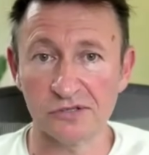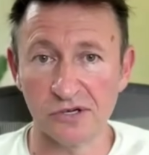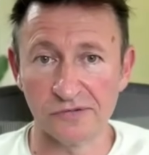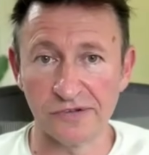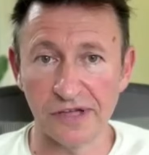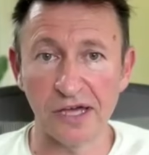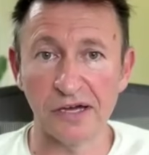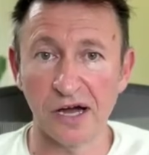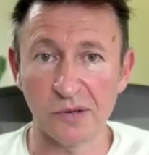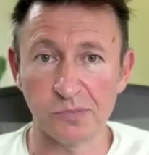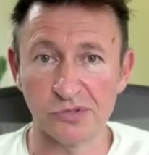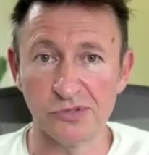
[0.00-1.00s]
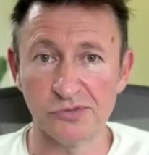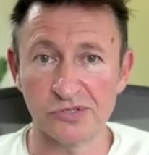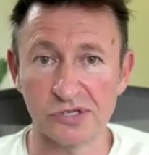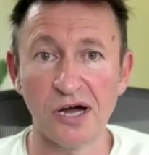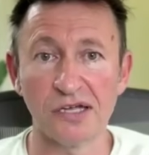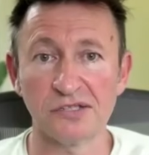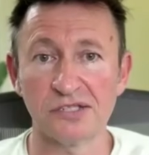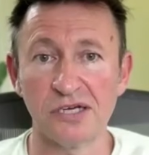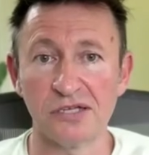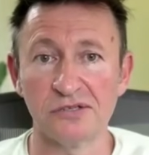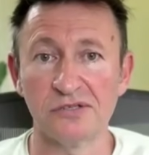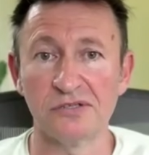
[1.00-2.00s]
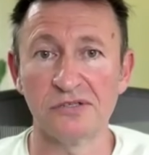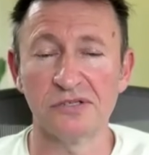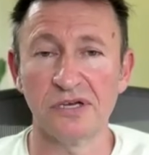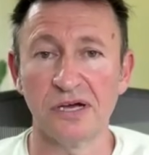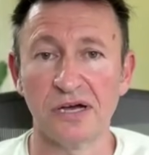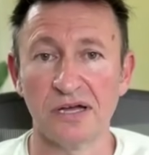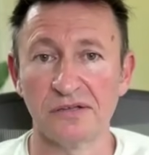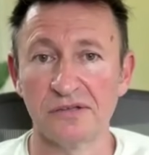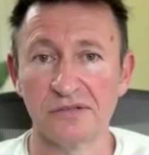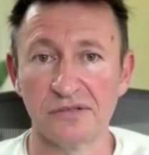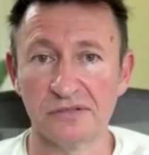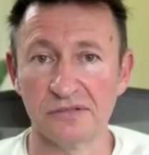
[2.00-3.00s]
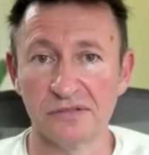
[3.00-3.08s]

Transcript: of AI produced content and